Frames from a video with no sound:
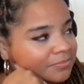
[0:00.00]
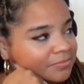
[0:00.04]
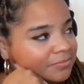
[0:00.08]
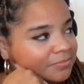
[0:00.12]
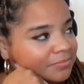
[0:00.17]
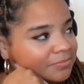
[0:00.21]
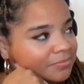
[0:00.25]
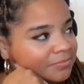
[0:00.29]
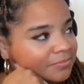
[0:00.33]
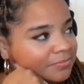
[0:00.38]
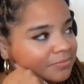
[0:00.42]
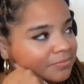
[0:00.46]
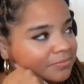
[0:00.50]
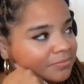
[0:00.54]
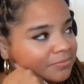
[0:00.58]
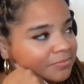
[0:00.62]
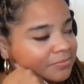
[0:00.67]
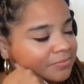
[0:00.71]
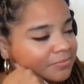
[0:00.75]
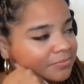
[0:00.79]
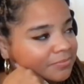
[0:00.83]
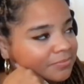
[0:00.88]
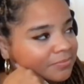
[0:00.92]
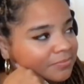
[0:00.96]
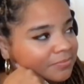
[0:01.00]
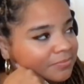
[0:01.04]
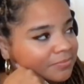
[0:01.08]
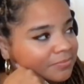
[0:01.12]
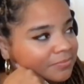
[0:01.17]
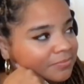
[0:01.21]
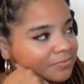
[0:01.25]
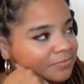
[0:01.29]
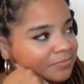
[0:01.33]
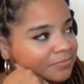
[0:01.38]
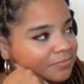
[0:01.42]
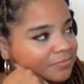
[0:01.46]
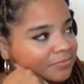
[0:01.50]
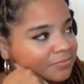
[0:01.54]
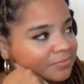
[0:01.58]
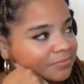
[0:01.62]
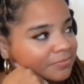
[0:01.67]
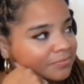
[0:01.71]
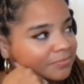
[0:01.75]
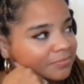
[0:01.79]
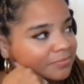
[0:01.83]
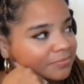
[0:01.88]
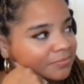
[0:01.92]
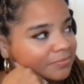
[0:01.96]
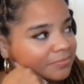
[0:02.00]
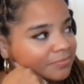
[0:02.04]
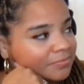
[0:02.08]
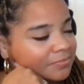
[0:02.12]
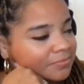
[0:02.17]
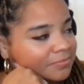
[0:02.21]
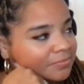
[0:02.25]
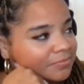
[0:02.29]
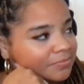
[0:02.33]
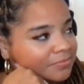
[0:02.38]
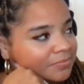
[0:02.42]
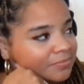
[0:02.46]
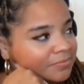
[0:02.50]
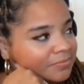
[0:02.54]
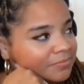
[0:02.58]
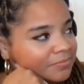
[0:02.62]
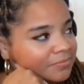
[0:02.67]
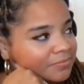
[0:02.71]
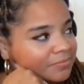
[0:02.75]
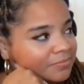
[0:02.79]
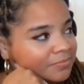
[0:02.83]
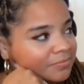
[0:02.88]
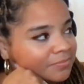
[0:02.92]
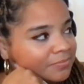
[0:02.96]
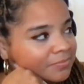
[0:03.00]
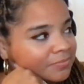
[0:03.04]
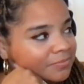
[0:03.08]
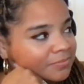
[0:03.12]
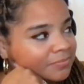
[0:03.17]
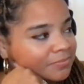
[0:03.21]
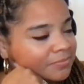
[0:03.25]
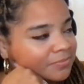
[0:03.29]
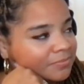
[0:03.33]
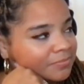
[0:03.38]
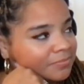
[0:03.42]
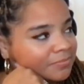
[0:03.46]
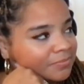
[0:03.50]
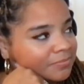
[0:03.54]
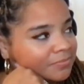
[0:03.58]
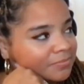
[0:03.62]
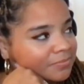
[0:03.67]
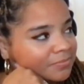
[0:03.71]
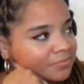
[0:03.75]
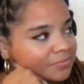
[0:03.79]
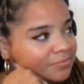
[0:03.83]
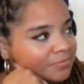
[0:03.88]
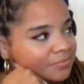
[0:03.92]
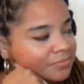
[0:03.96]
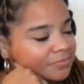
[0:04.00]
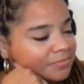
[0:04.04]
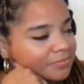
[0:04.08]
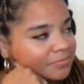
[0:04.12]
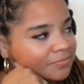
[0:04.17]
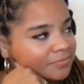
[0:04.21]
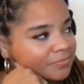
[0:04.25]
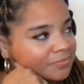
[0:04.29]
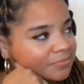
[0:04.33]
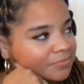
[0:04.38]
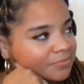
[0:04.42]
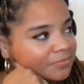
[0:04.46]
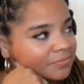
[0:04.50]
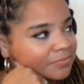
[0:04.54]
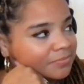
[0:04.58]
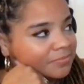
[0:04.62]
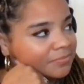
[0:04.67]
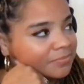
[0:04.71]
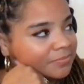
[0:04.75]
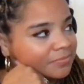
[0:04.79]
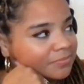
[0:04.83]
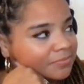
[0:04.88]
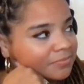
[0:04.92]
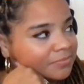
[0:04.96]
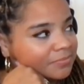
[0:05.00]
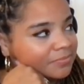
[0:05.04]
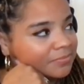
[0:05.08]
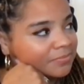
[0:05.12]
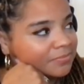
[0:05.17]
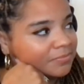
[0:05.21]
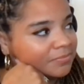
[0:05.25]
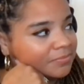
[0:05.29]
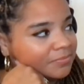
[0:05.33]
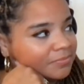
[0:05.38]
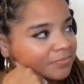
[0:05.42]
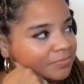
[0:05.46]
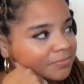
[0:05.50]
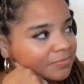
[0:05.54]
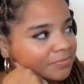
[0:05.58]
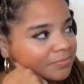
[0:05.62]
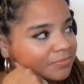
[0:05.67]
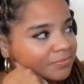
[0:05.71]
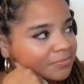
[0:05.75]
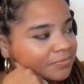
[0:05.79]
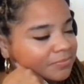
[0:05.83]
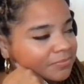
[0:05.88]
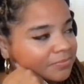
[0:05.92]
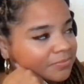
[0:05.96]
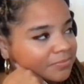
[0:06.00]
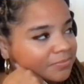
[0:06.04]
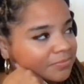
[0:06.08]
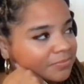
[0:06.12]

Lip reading: [no speech]